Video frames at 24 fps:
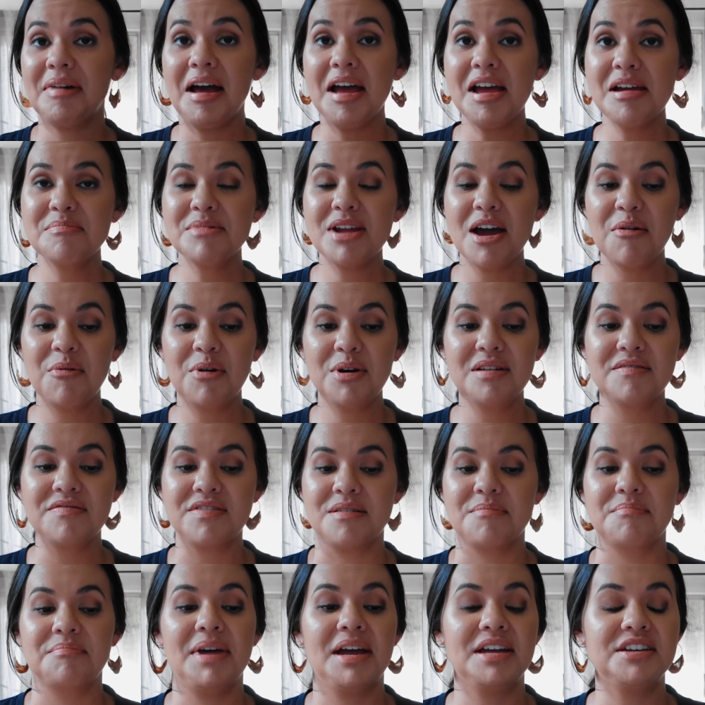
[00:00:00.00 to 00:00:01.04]
I am not one of
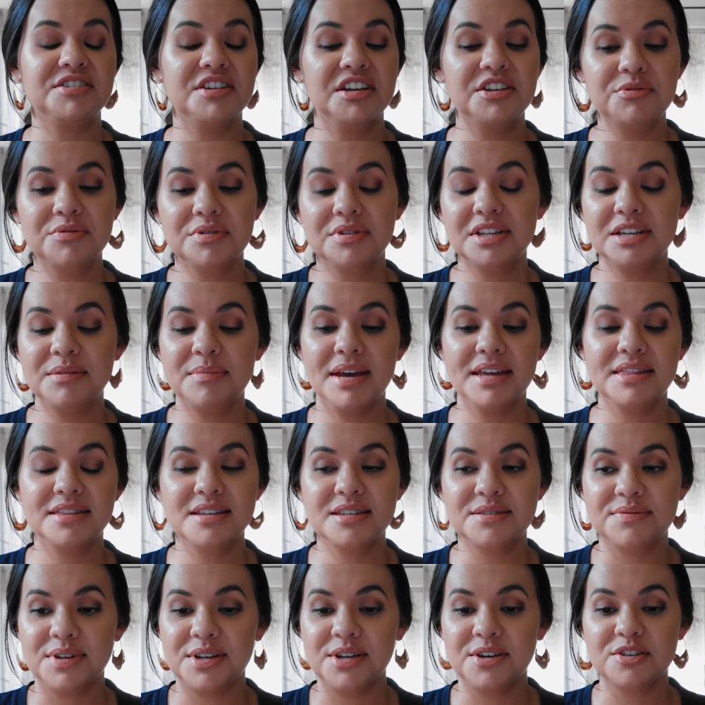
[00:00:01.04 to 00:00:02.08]
them. I genuinely make
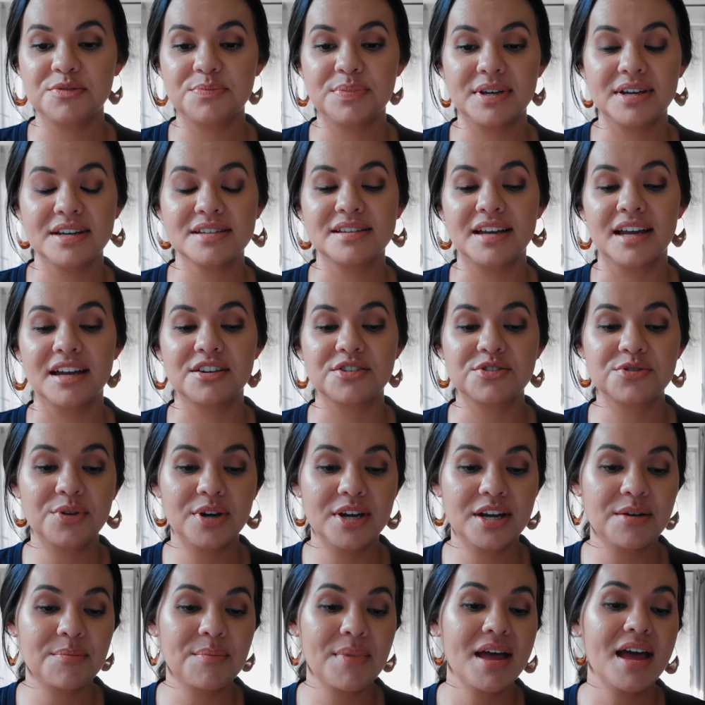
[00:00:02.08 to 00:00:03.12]
these videos because I enjoy
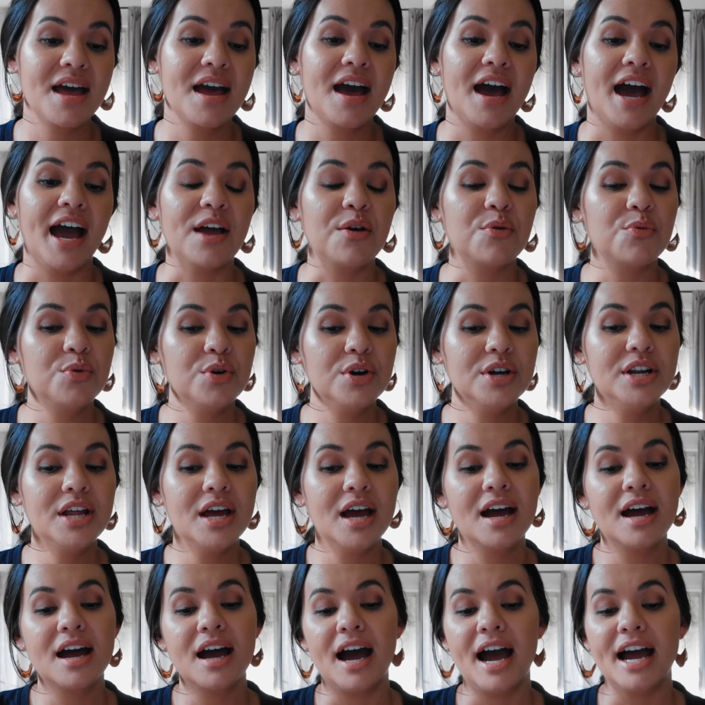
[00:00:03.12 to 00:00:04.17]
them. I
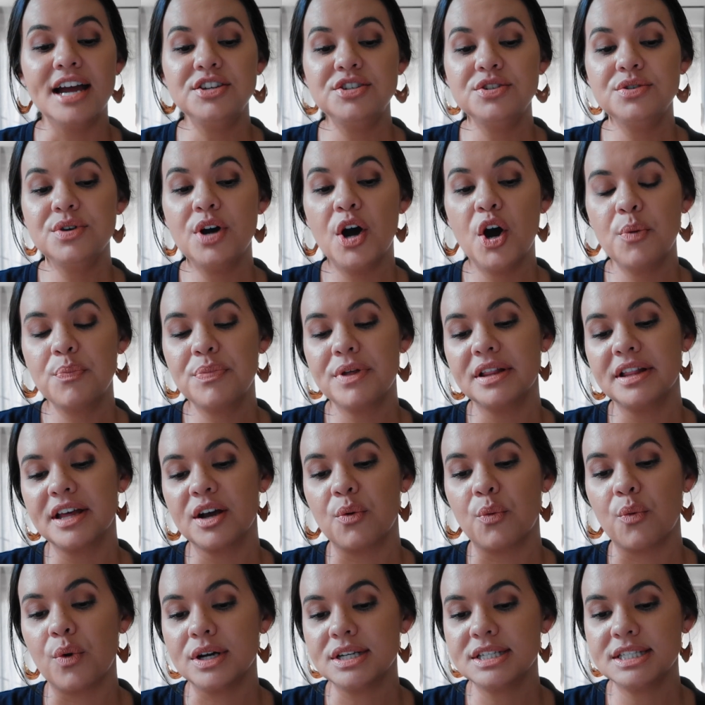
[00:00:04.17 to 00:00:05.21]
would, I do hope that
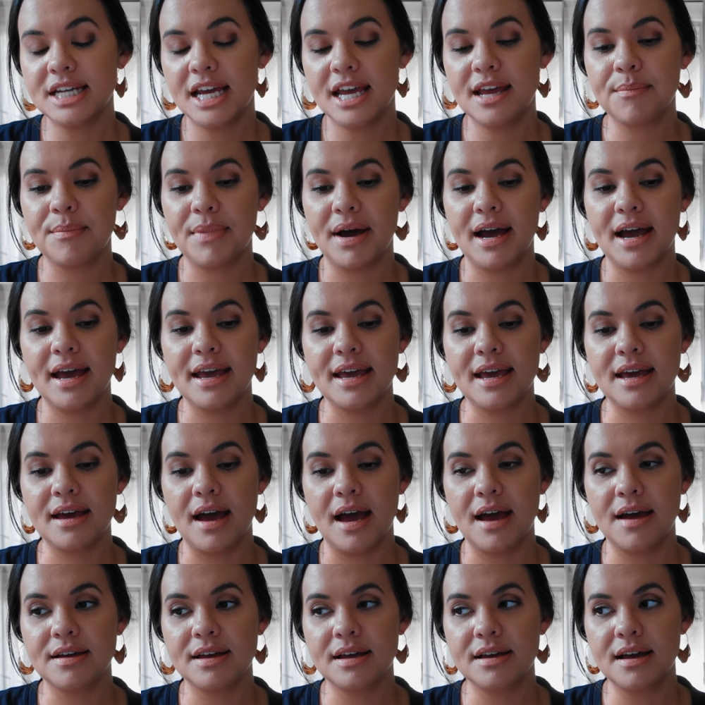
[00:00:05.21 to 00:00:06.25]
like one day
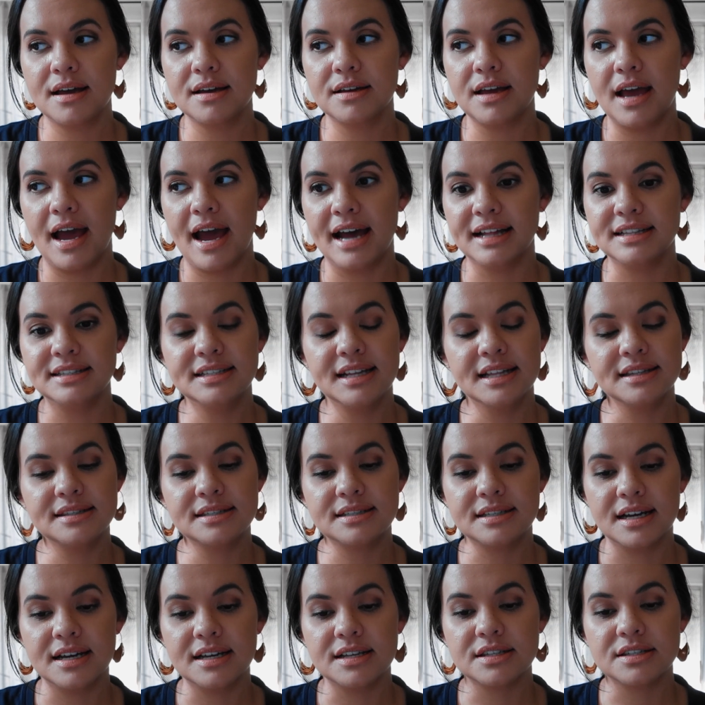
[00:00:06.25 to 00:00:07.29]
my
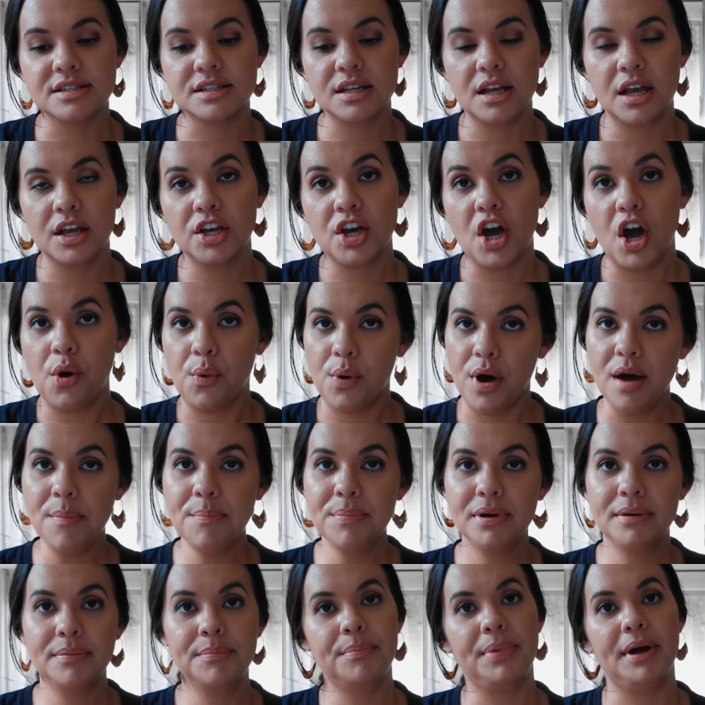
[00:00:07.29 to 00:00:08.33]
AdSense does go
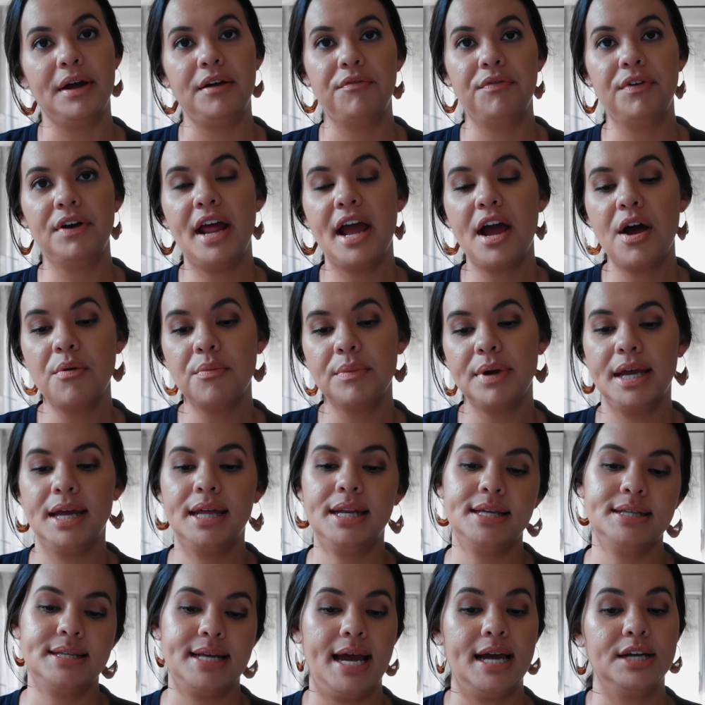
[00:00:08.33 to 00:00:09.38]
up, but for now
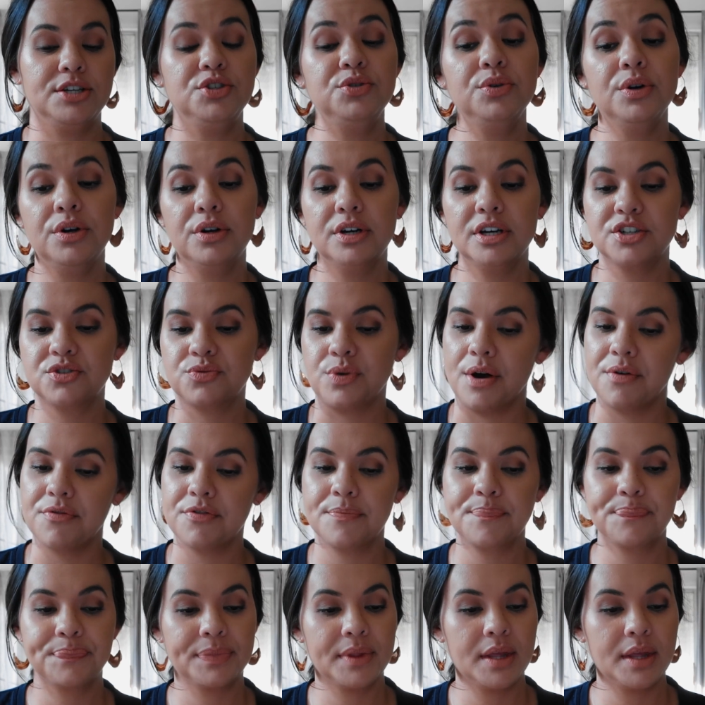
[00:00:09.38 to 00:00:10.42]
it is at 212.